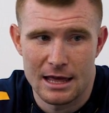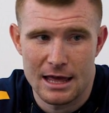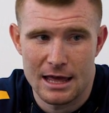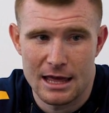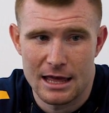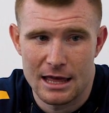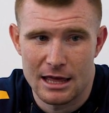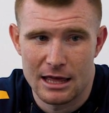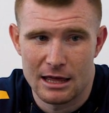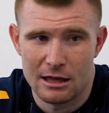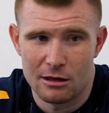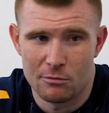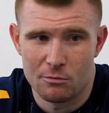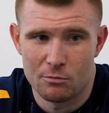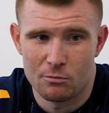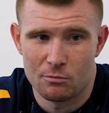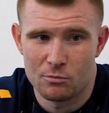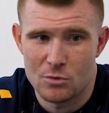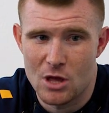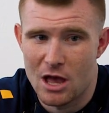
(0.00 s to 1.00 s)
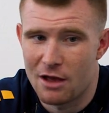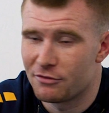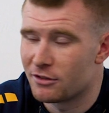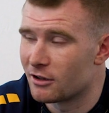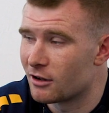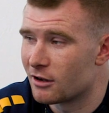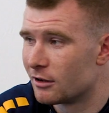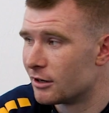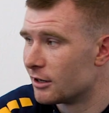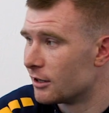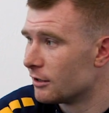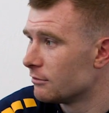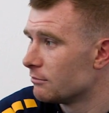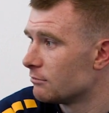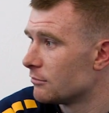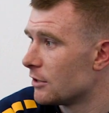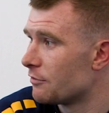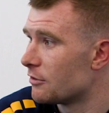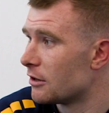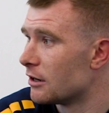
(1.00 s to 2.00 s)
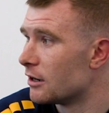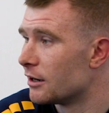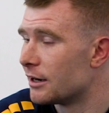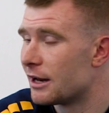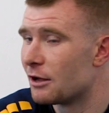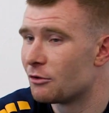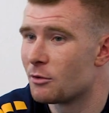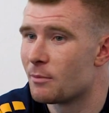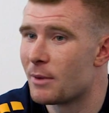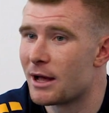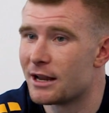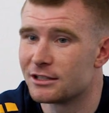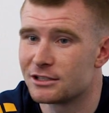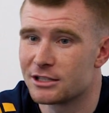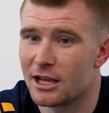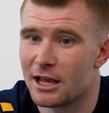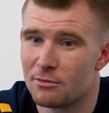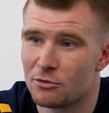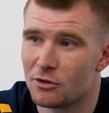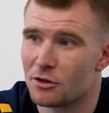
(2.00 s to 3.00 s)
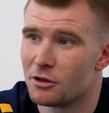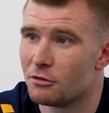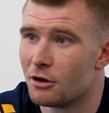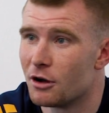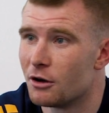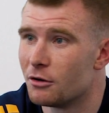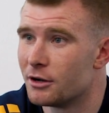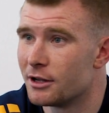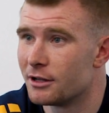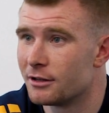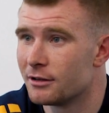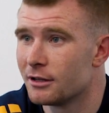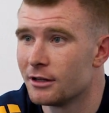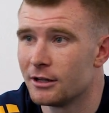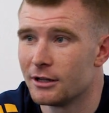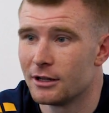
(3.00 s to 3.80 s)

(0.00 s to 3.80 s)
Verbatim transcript: Um, you have to kind of have to learn how to manage games on the road, and